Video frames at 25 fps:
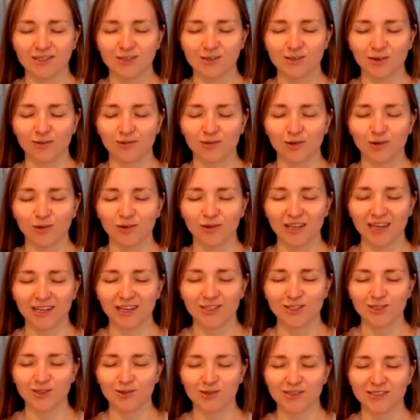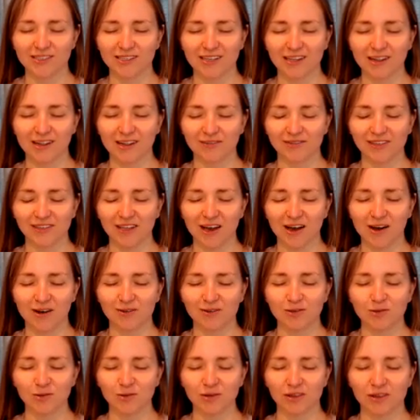So if you catch yourself
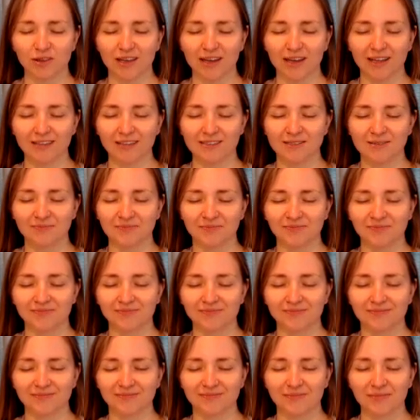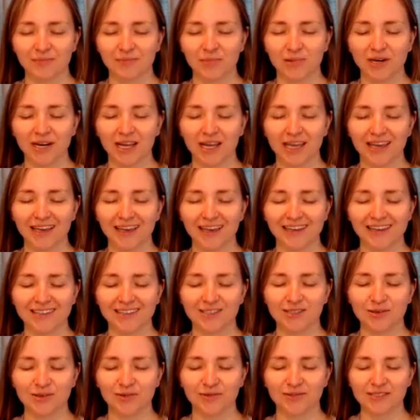now doing that, bringing a
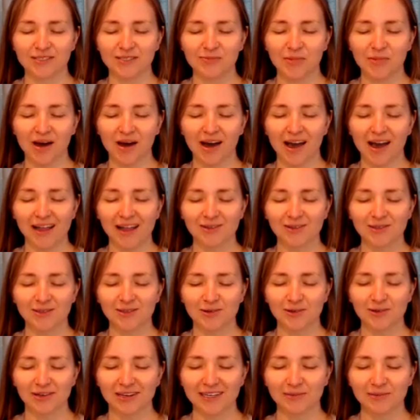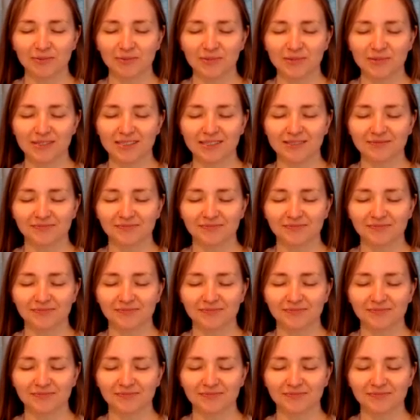soft smile on your lips,